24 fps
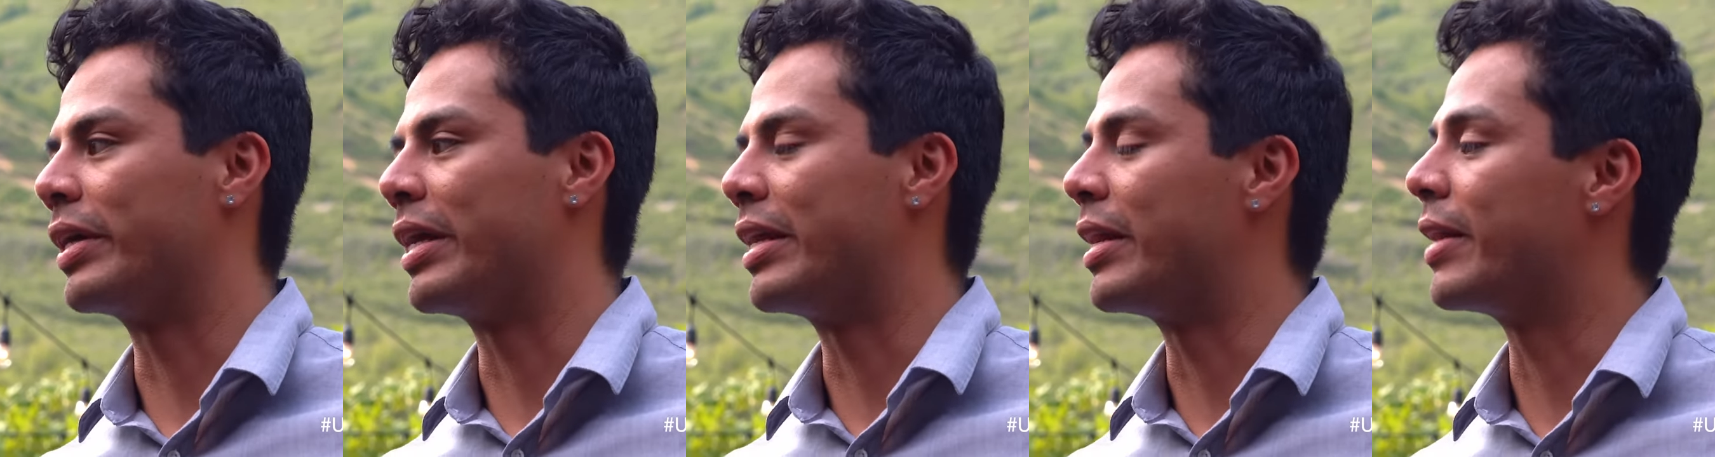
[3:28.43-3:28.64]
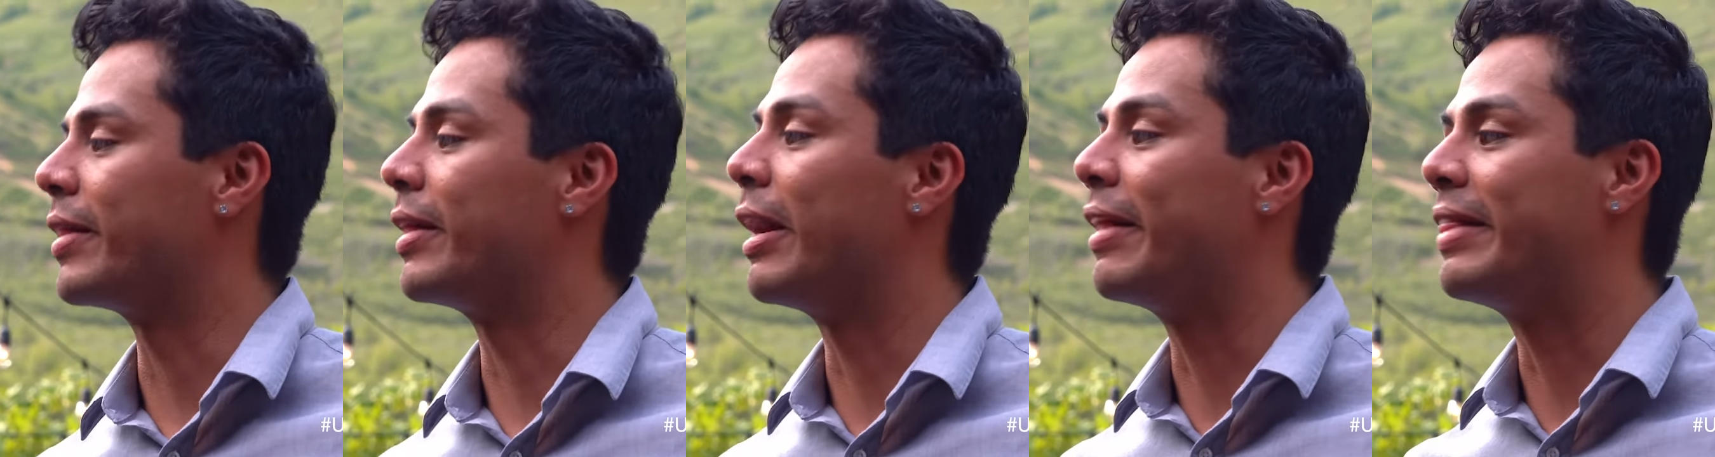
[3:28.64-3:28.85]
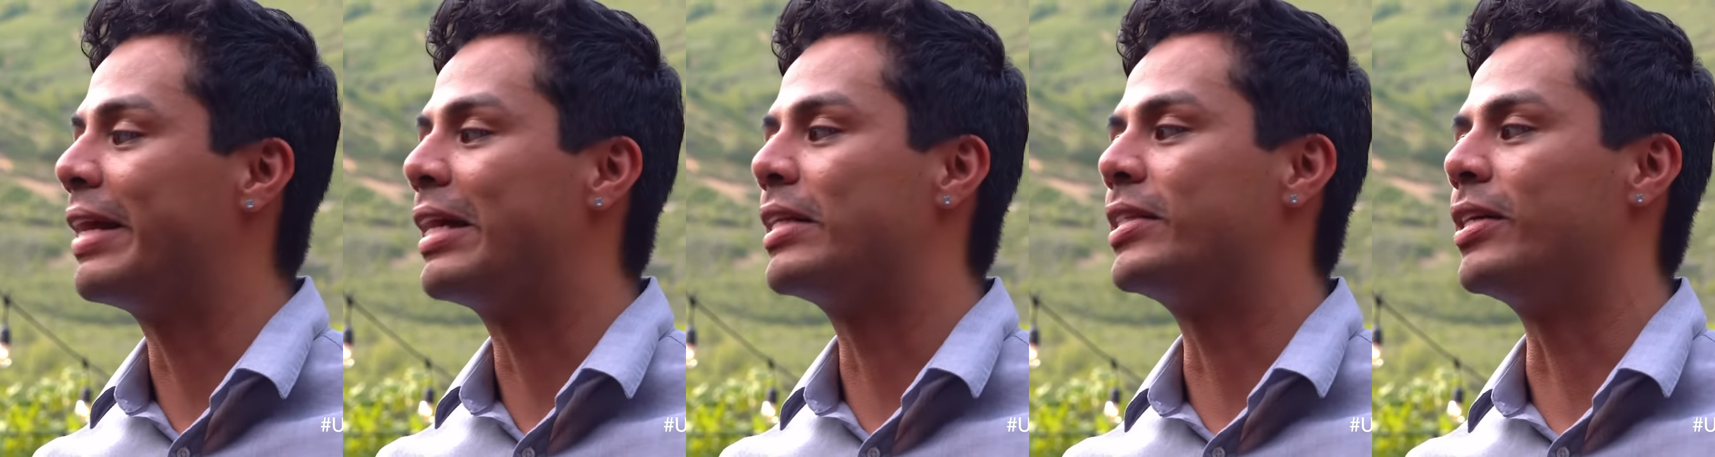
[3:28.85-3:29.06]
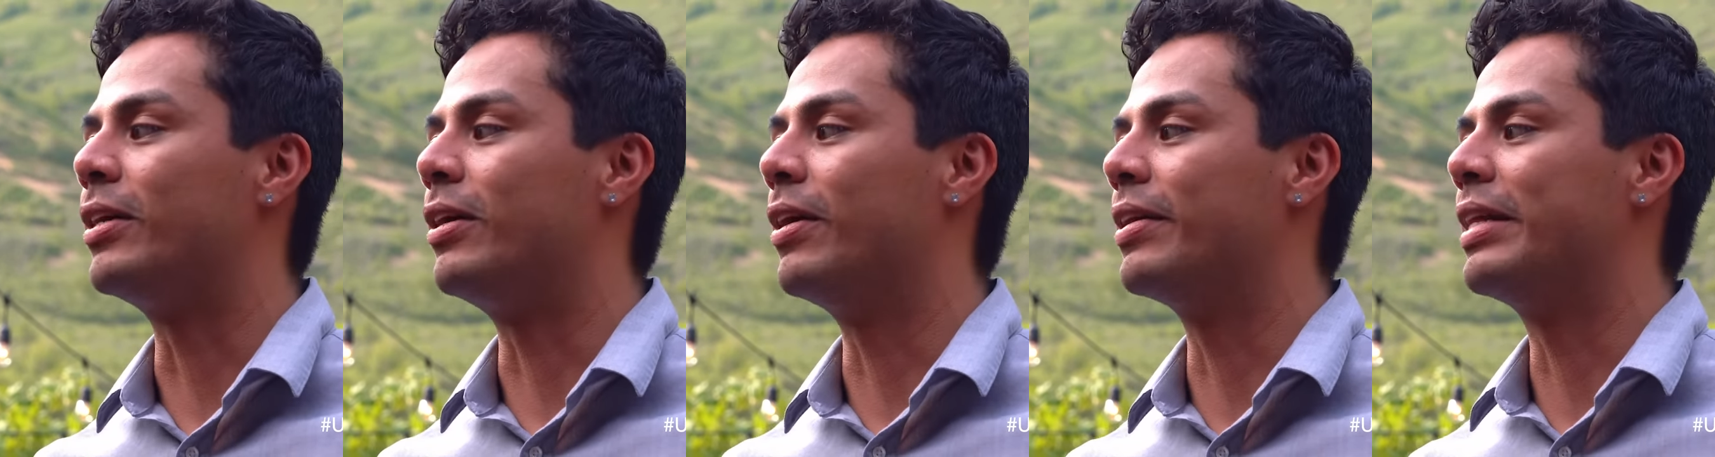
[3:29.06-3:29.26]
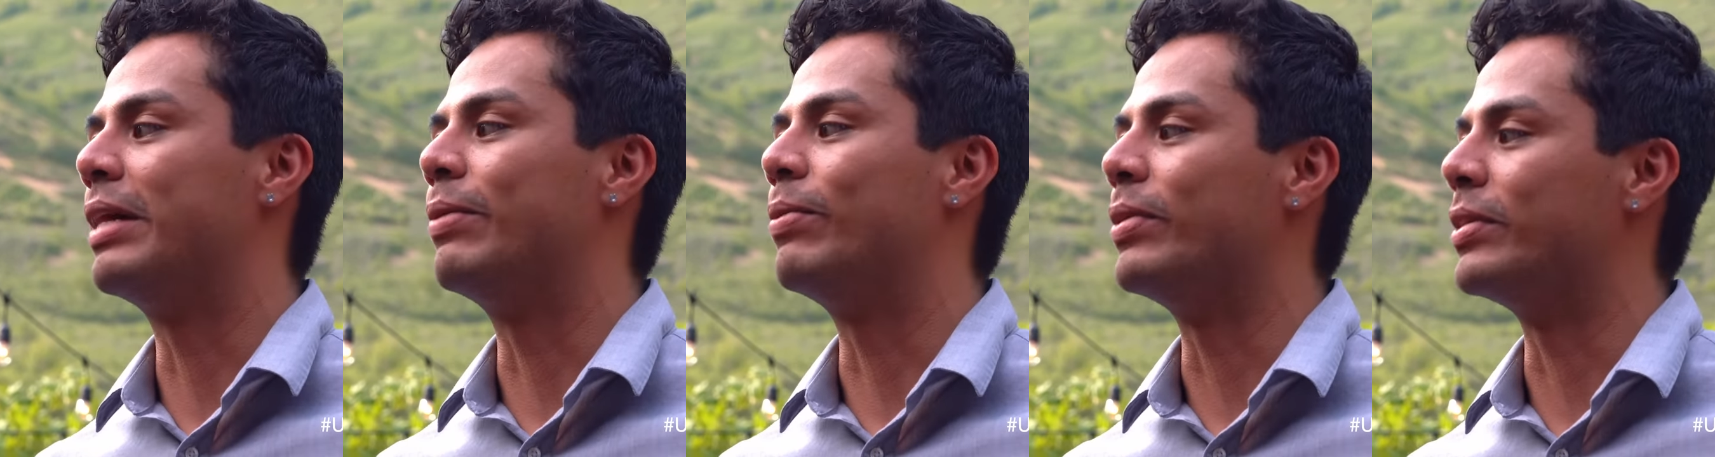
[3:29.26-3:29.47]
and I thought that's
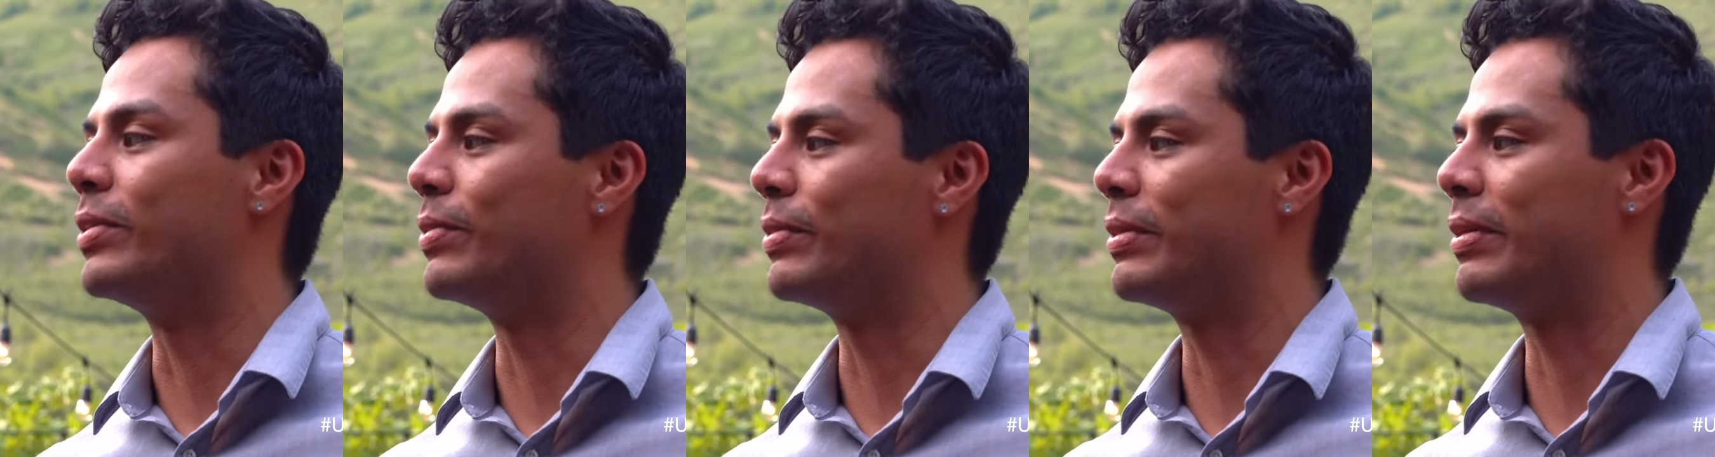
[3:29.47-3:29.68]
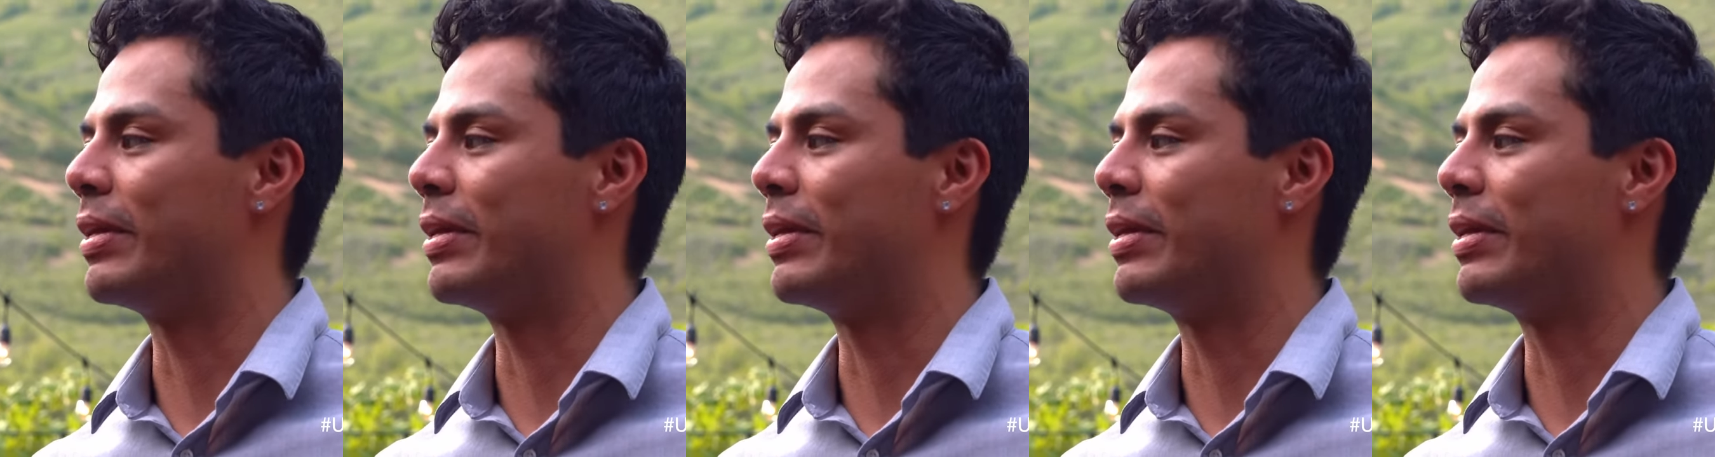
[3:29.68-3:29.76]
all that was